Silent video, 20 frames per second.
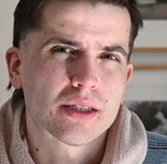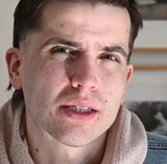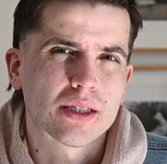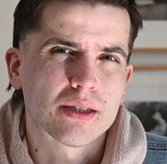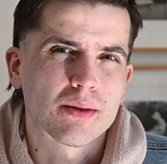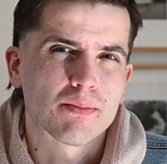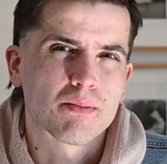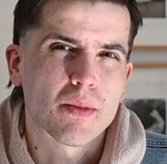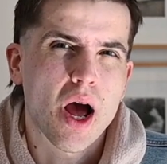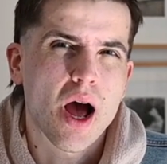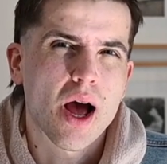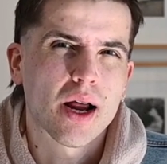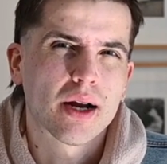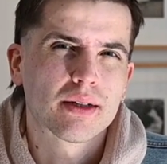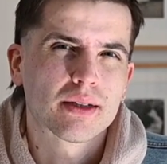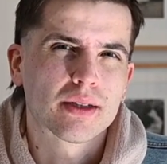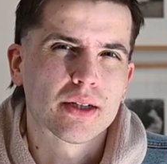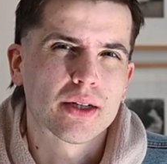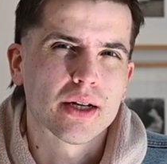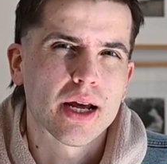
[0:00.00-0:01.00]
because I'm
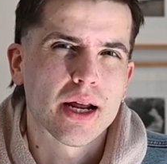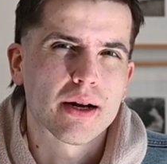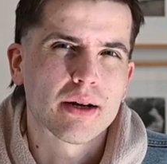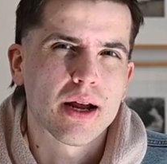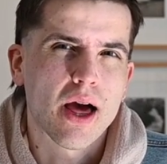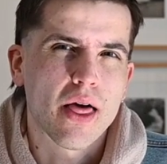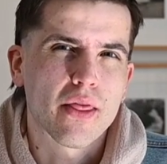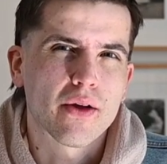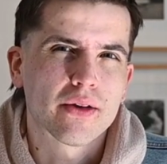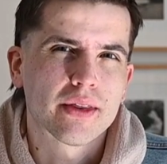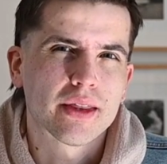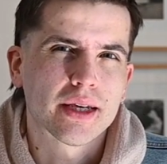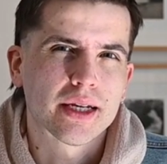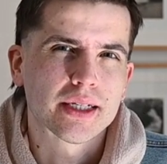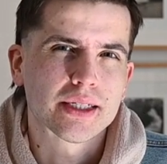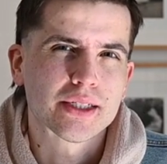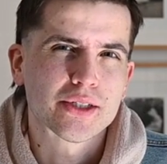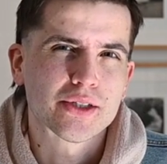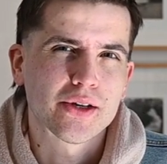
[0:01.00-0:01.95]
not good at other things.